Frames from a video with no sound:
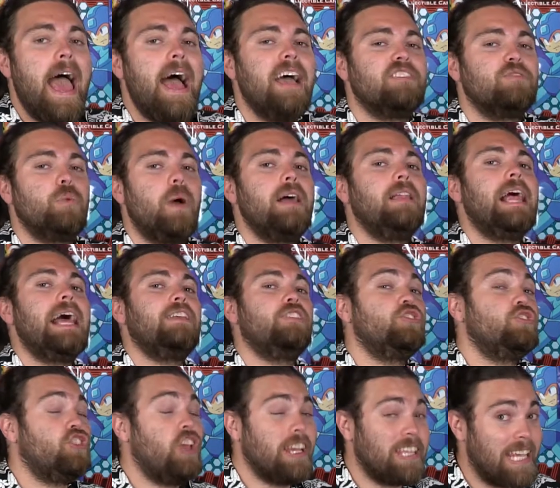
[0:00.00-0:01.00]
as well
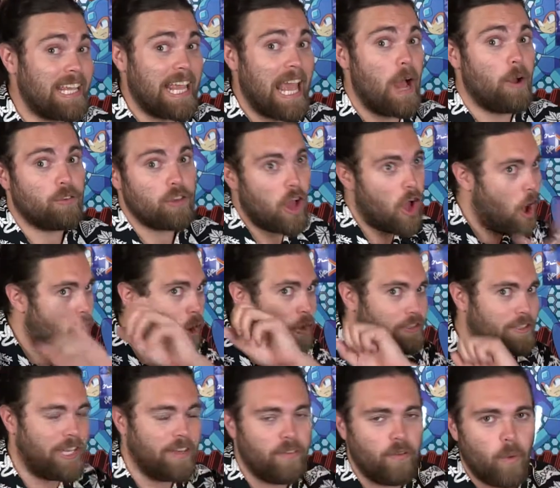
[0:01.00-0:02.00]
as checking out our
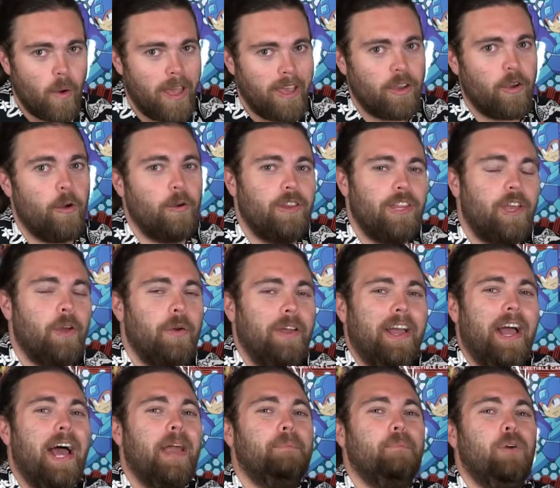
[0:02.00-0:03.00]
giveaway currently going
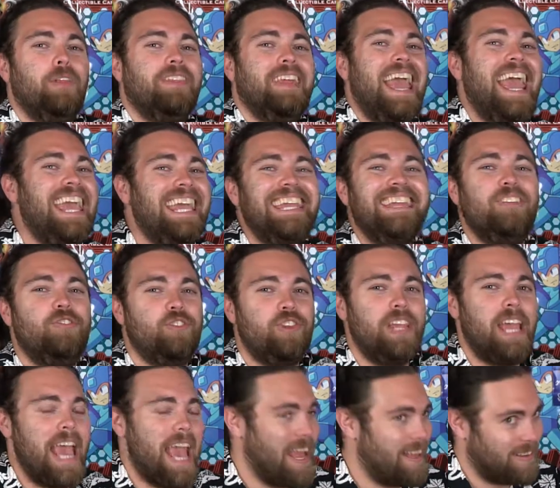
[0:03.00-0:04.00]
on with A E
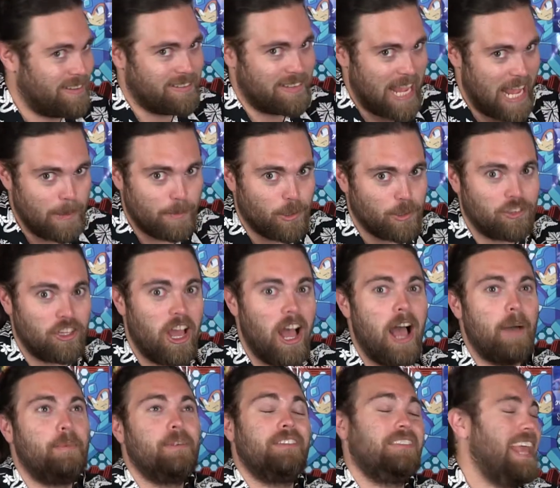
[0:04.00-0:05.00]
G and
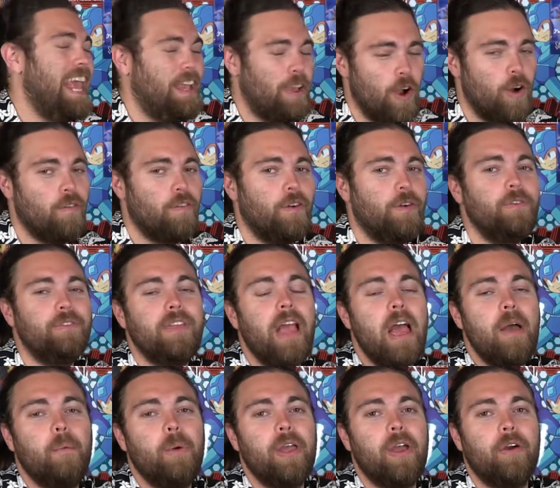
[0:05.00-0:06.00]
Tabletop Takeovers.
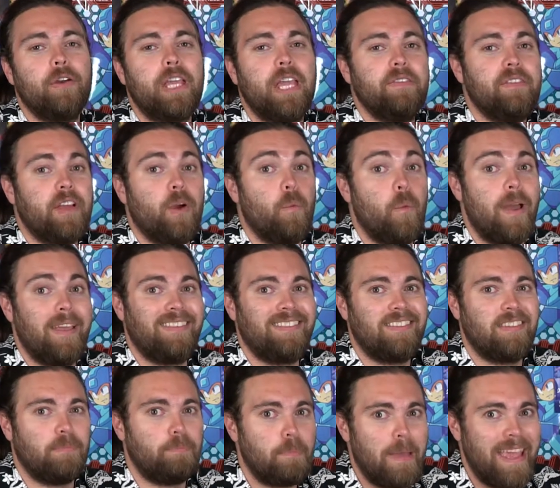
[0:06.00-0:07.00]
We are giving away
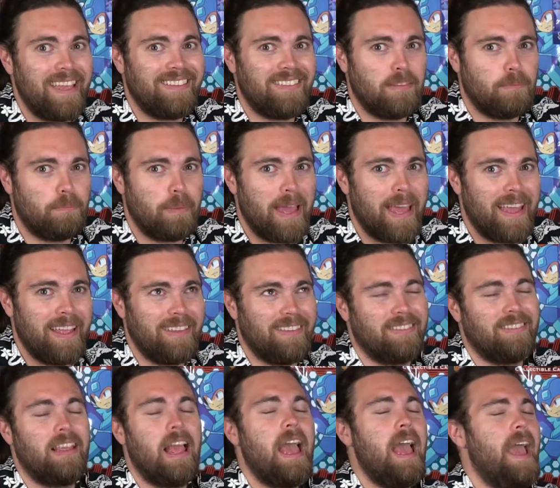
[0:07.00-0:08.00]
Space
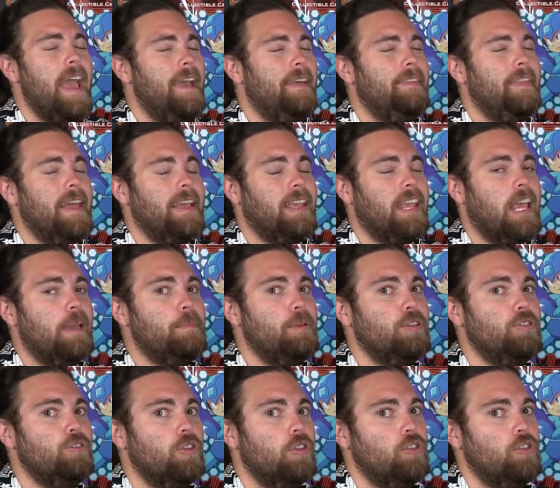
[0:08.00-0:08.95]
Base, and that game is